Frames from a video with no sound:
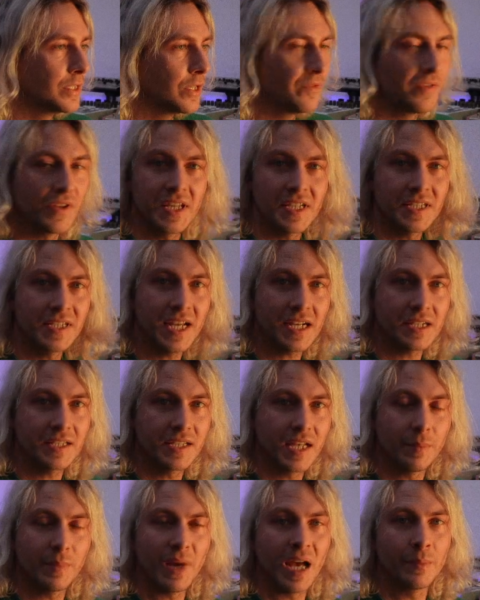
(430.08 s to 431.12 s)
for this next
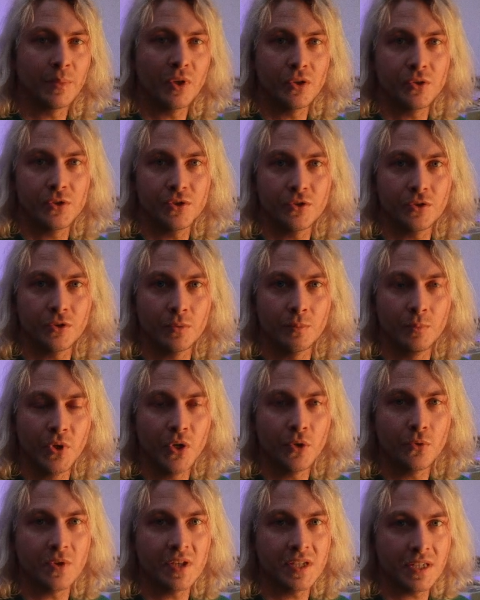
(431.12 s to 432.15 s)
step, I'm going to
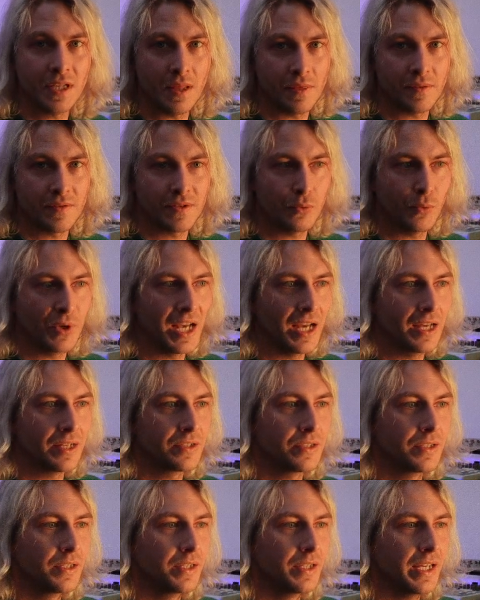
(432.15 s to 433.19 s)
mute the synths we had
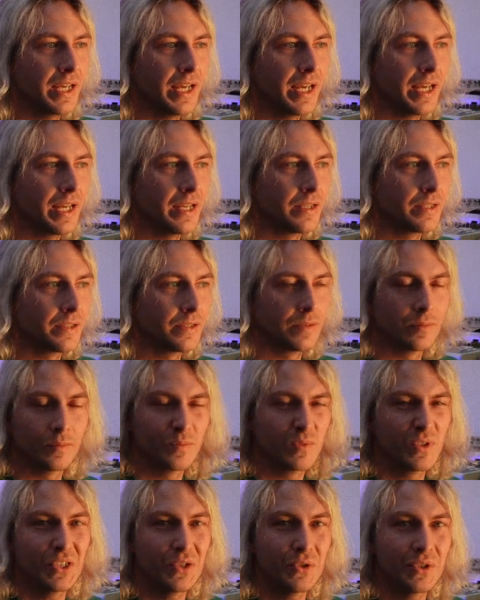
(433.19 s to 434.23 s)
and
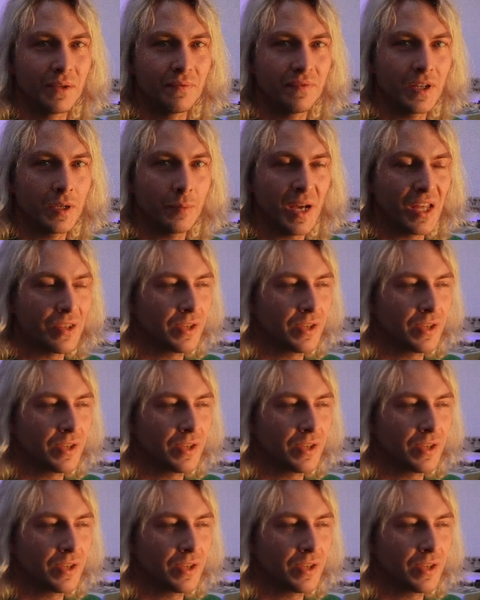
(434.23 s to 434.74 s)
do something about the